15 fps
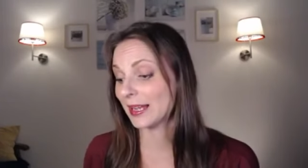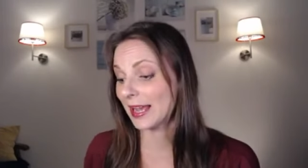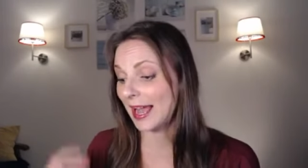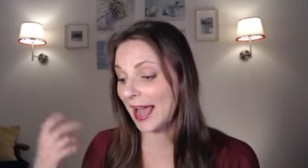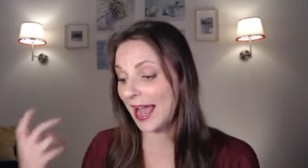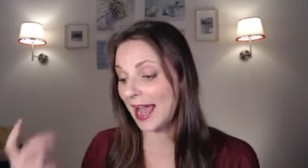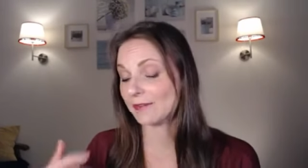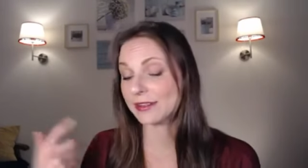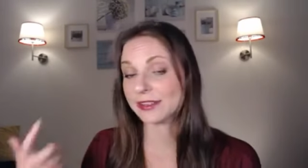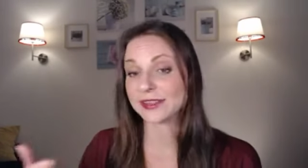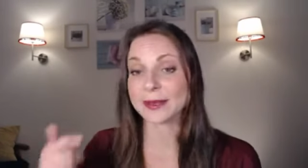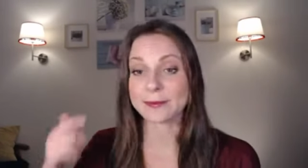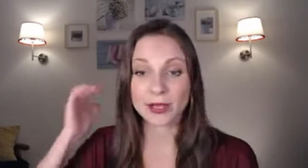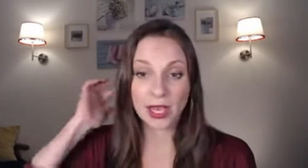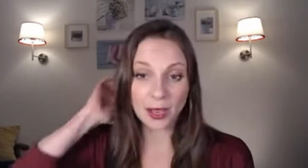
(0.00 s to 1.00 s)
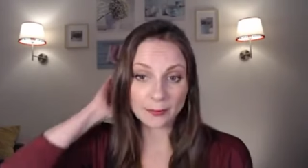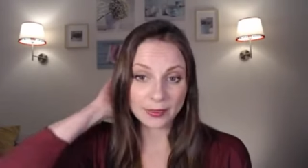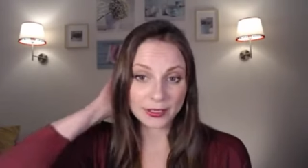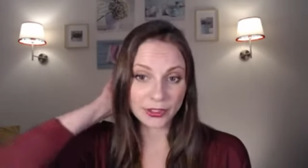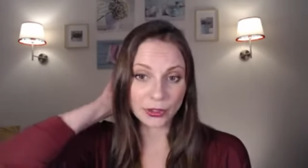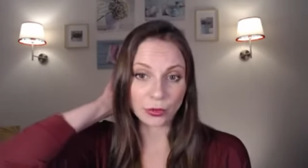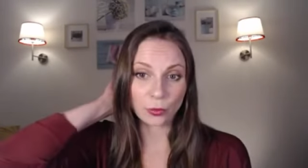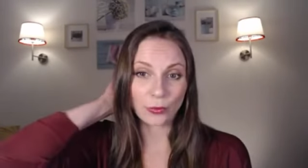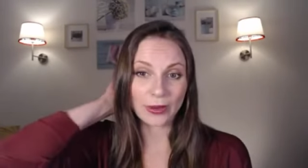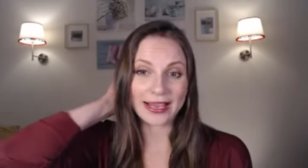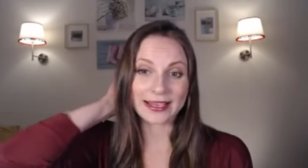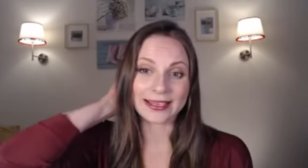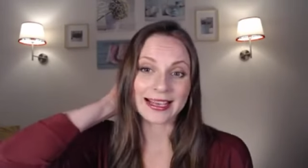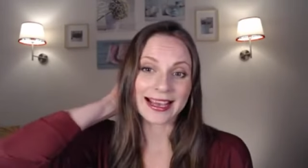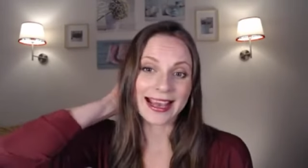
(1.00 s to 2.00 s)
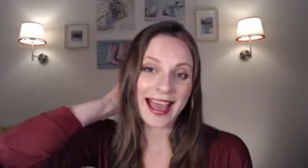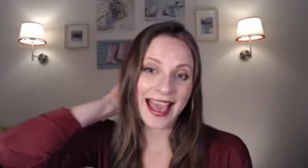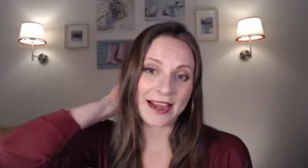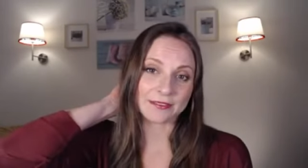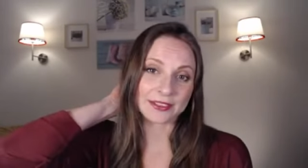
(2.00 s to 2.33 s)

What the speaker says: having them coming your way every